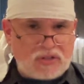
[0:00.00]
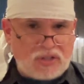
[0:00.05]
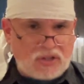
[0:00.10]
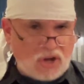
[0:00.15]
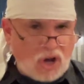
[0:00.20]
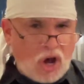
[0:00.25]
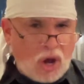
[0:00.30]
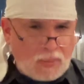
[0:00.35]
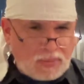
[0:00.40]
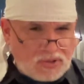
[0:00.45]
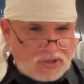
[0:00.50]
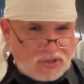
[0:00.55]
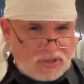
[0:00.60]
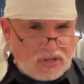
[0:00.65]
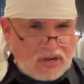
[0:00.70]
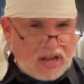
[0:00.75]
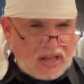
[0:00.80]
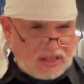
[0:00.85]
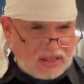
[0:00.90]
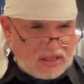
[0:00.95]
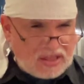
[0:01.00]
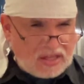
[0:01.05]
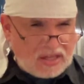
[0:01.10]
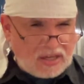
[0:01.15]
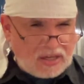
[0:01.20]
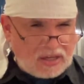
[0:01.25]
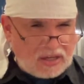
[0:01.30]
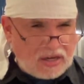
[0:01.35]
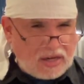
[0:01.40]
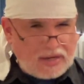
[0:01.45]
an option. I
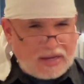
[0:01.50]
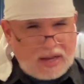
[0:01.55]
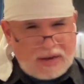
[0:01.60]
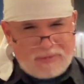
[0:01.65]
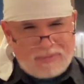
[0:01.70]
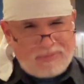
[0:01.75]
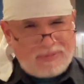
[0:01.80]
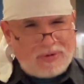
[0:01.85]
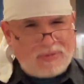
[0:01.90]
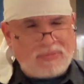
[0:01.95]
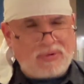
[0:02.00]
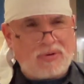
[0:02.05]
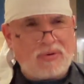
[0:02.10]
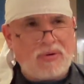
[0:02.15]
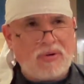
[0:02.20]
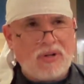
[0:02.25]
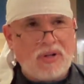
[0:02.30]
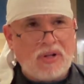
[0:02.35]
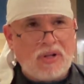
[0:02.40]
can't remember.